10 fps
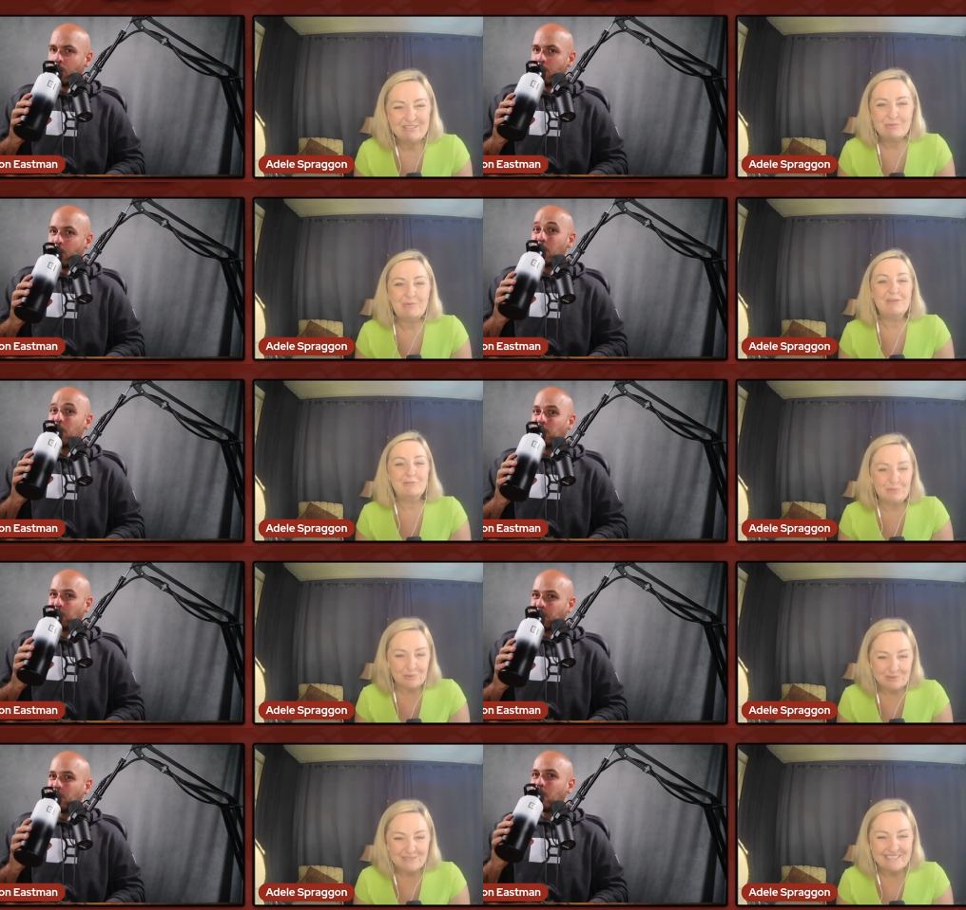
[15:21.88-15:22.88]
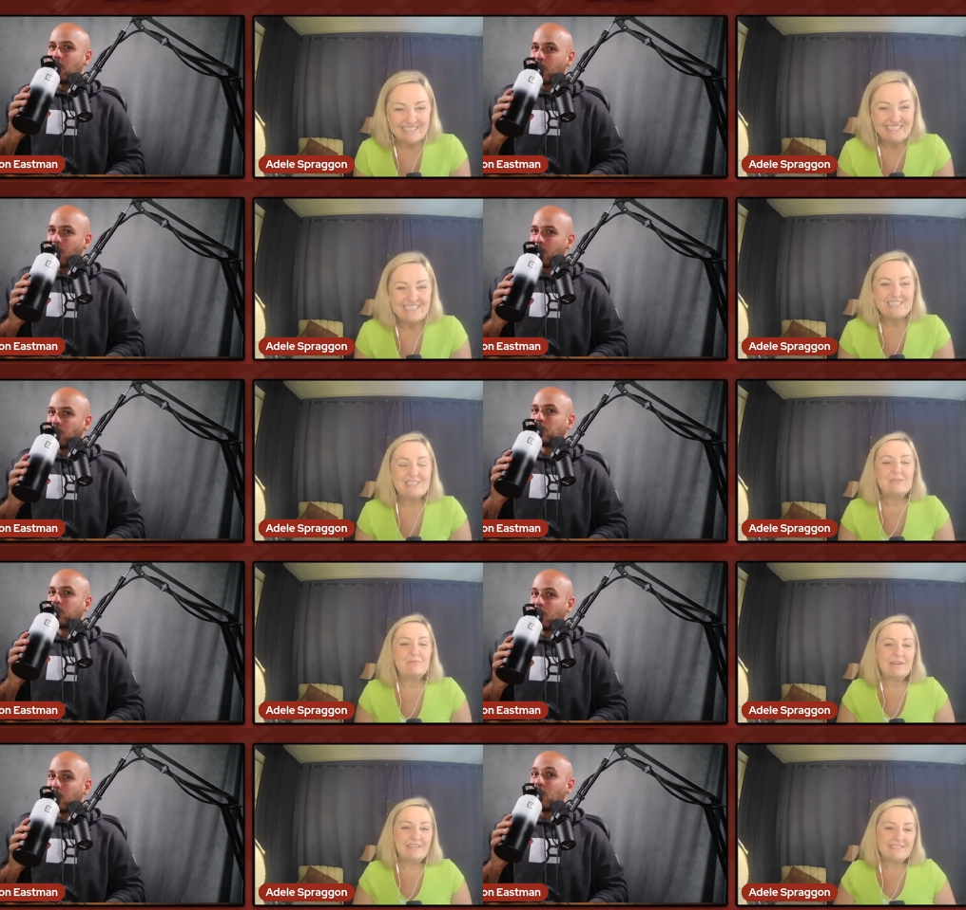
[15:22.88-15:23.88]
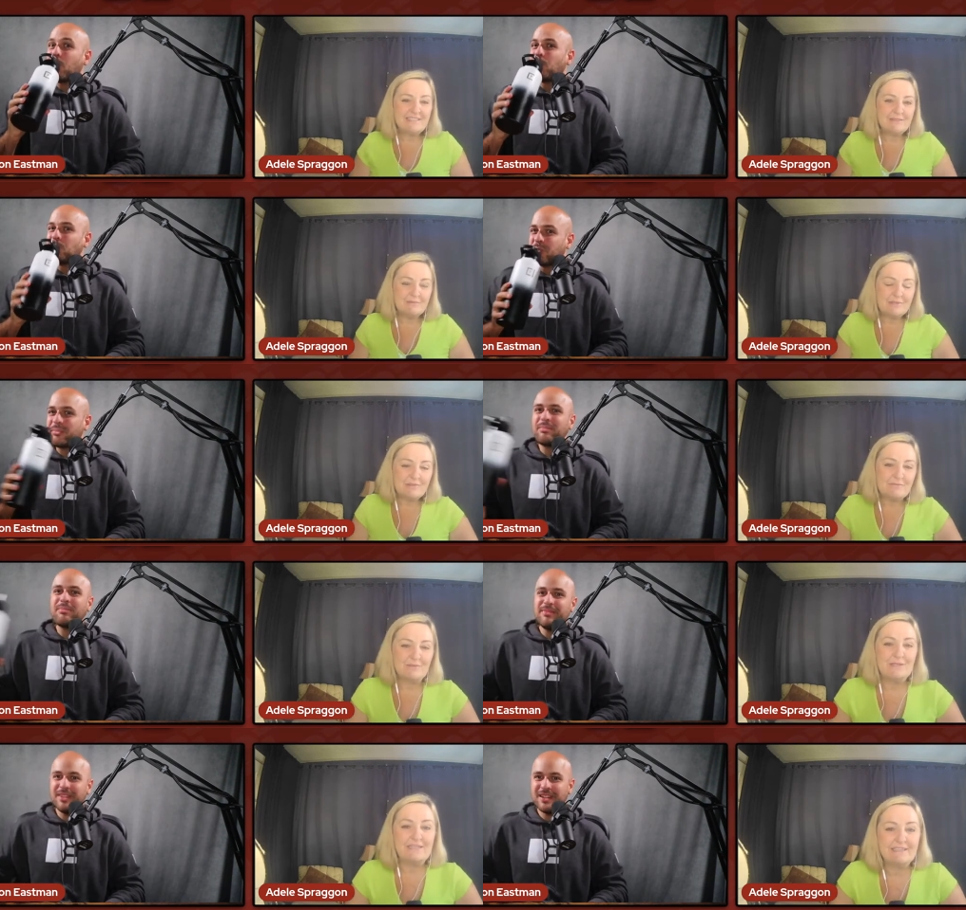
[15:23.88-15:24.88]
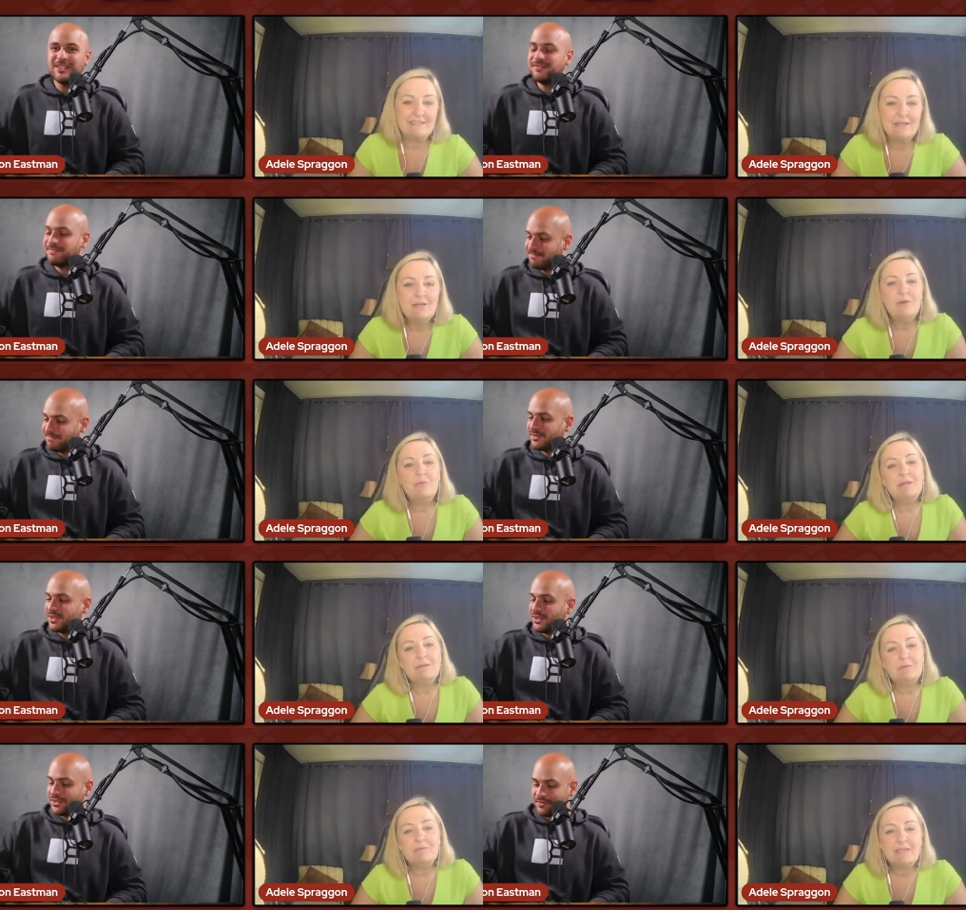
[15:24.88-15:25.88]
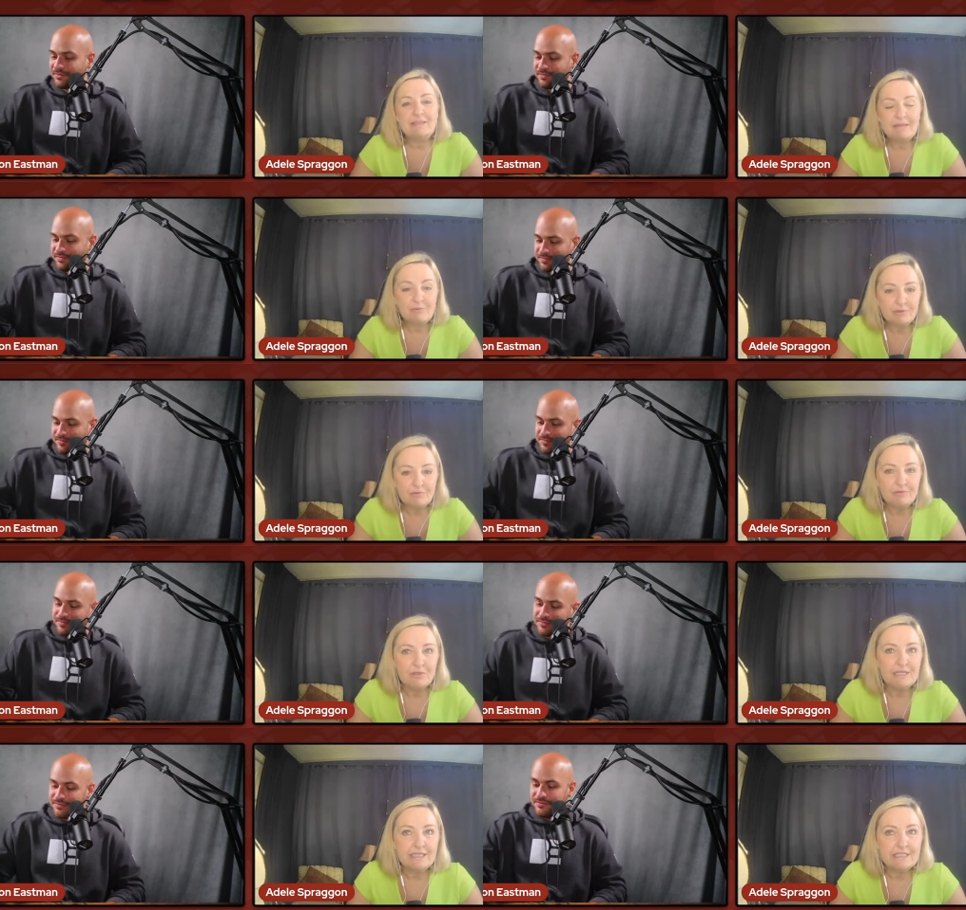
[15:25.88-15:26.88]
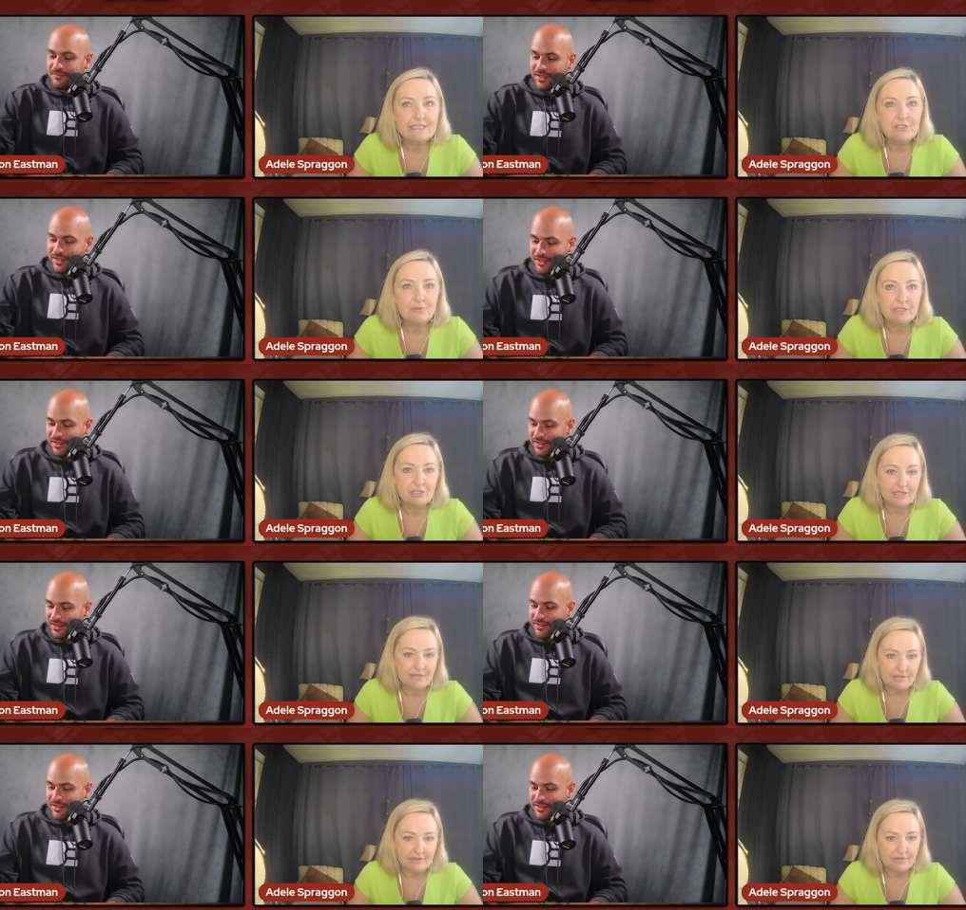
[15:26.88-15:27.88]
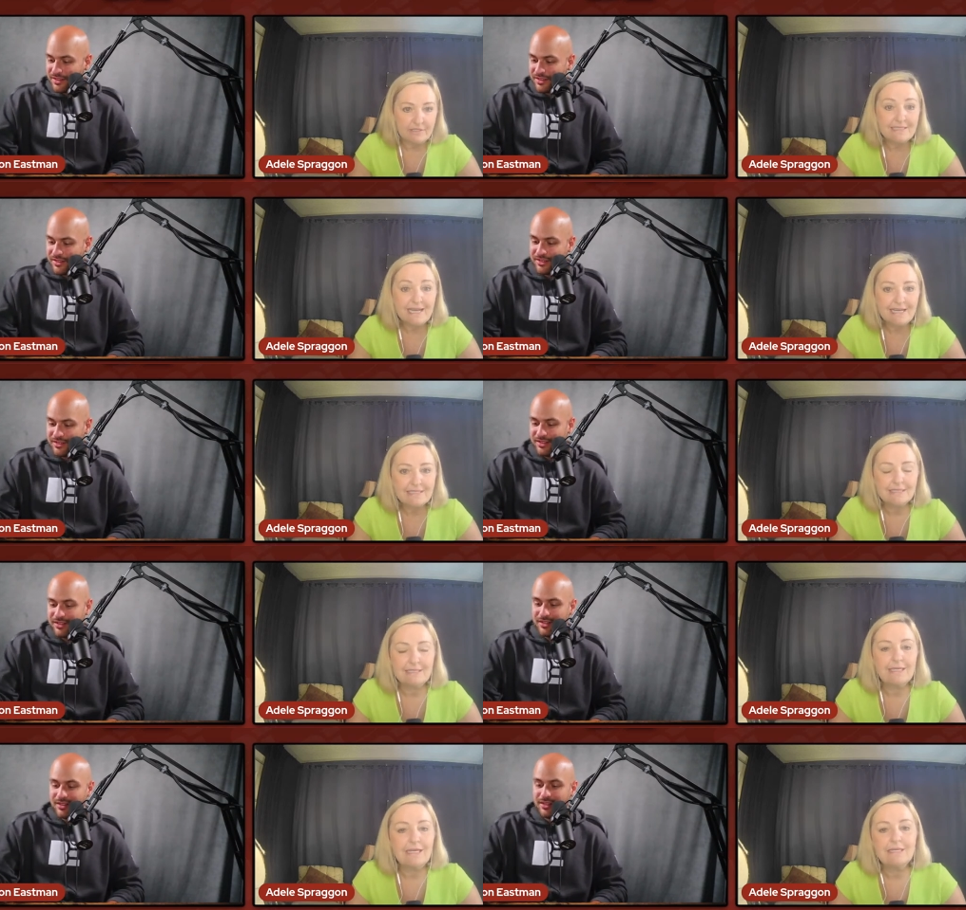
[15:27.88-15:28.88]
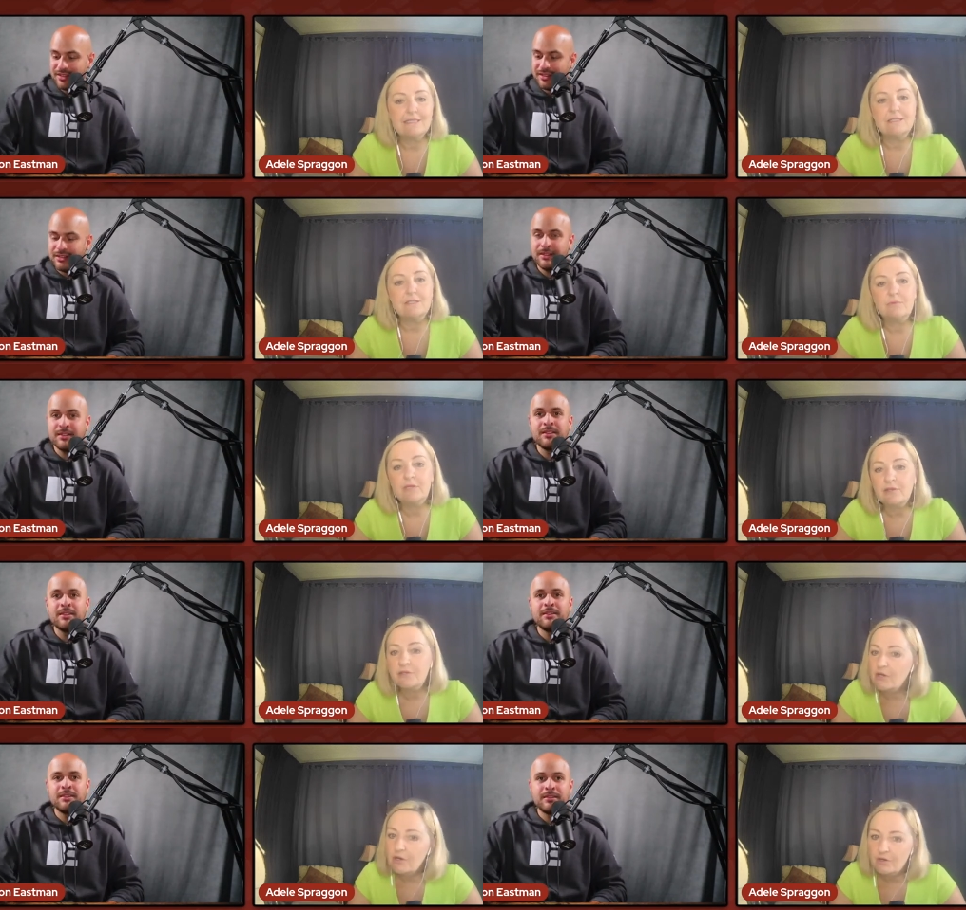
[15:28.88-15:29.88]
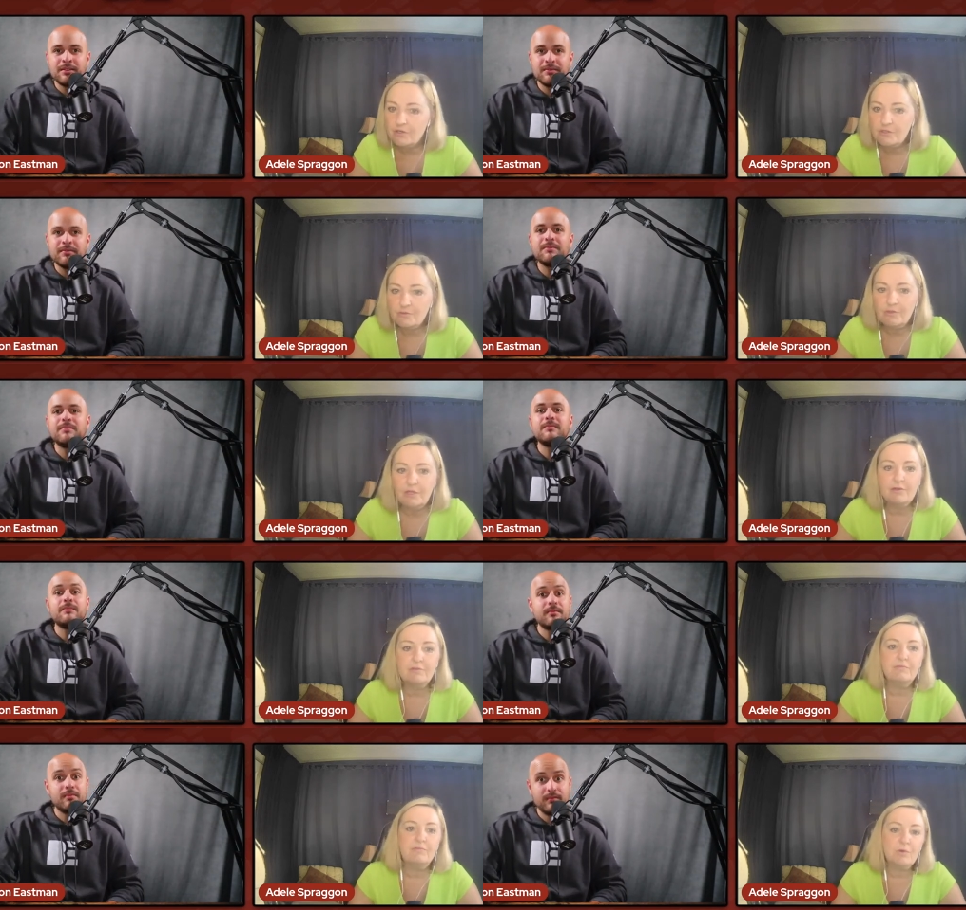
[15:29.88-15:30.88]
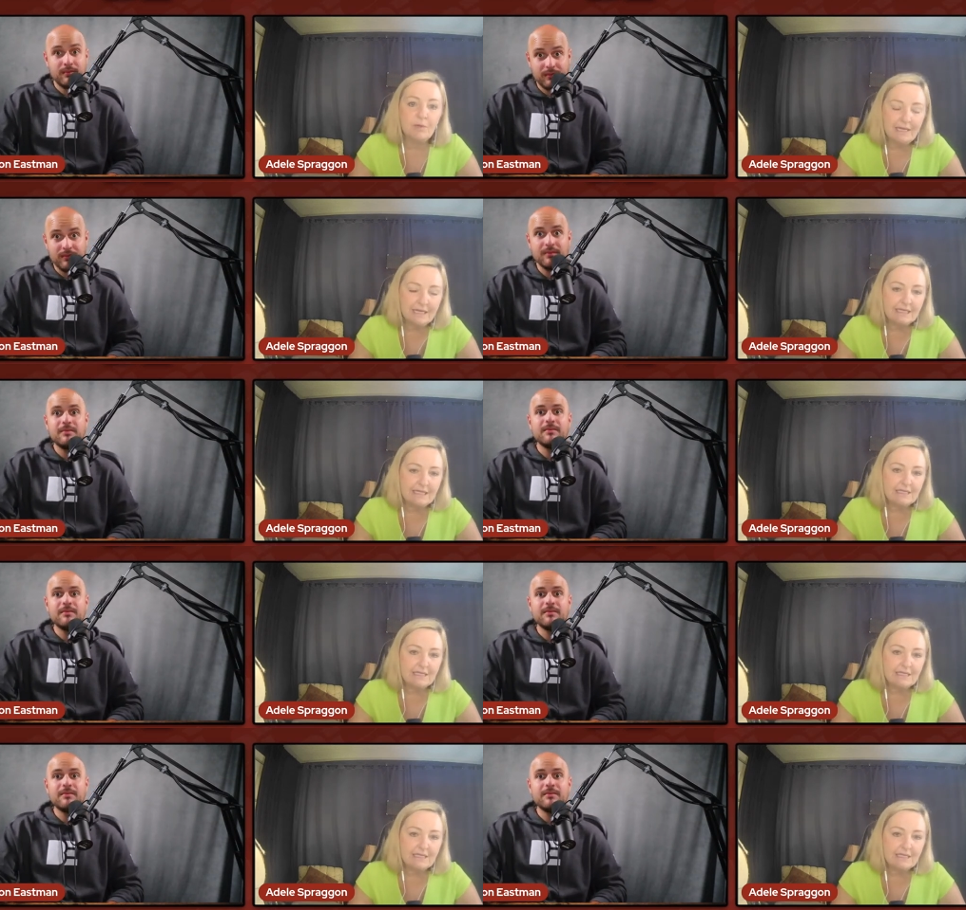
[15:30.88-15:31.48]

Speaker 1: we avoid. So, what is it that we're avoiding? Well, we think we're avoiding the situation out there or the task at hand. We are not. We are avoiding the